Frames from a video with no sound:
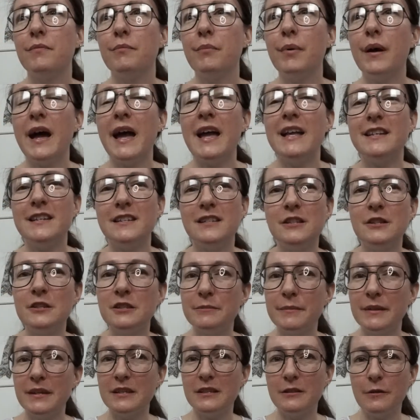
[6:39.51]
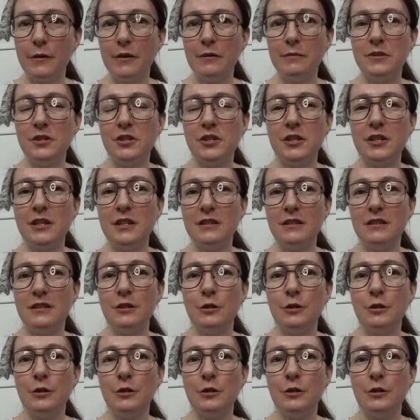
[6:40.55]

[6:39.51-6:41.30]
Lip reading: But I did use my sewing machine